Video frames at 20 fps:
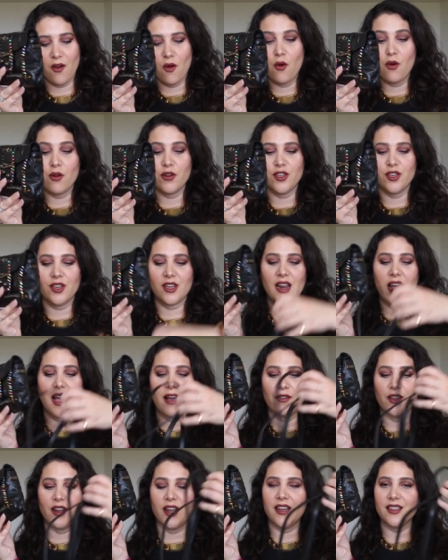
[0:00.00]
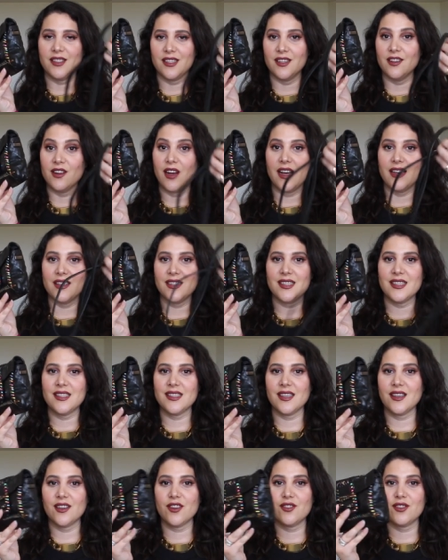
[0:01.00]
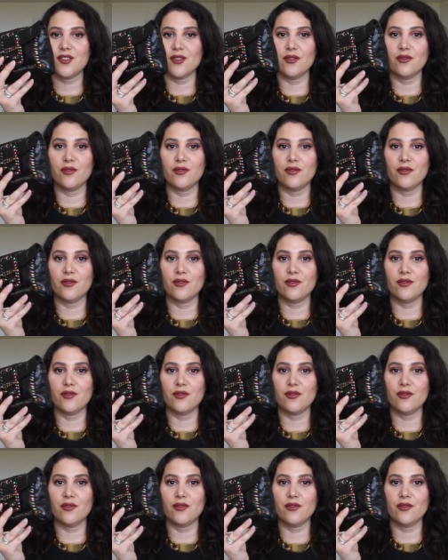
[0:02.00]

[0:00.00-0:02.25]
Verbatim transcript: or you can have it as a nice sort